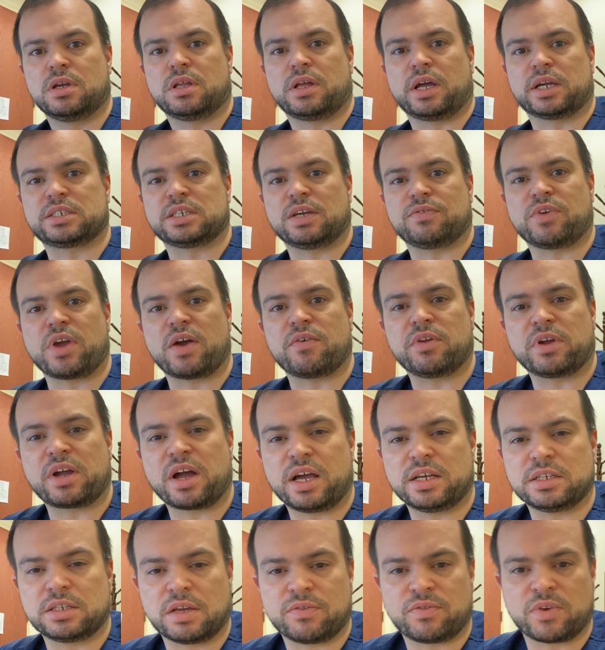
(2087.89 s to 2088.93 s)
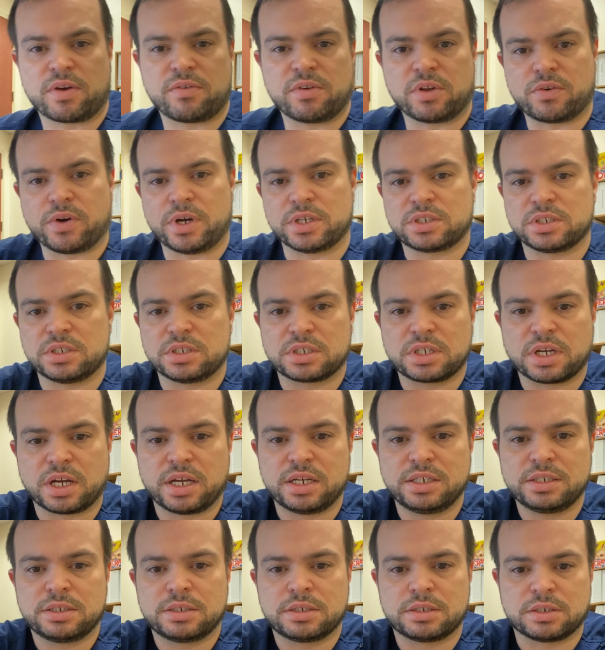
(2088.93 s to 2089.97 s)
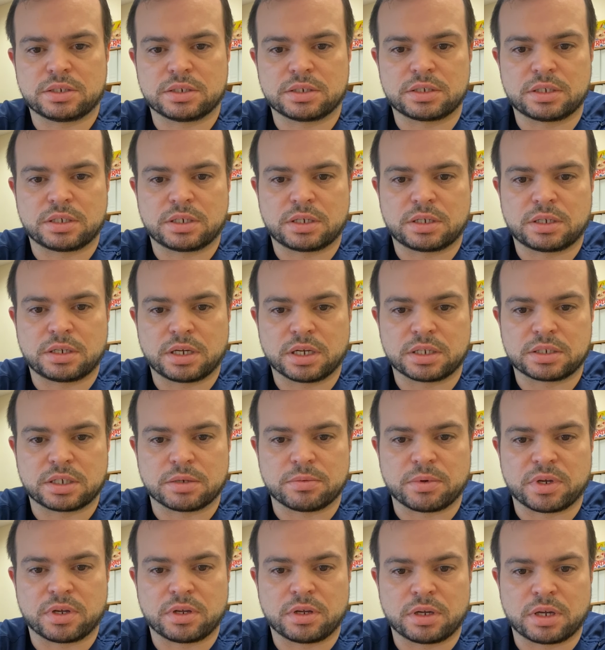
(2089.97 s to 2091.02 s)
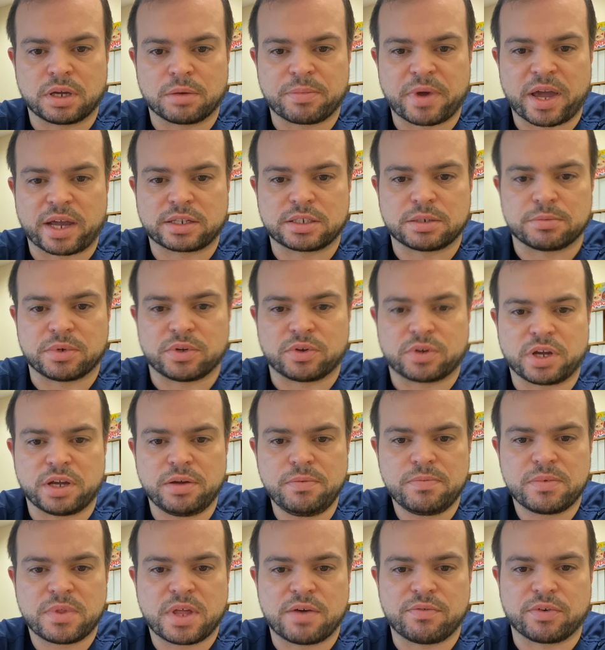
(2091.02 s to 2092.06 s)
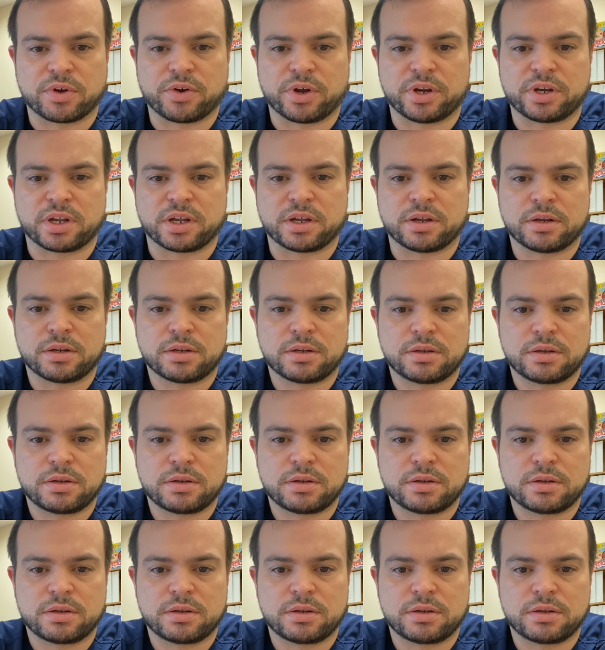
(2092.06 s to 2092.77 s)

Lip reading: Like I said, if you have any questions, guys, just get back to me, okay? Have a great day.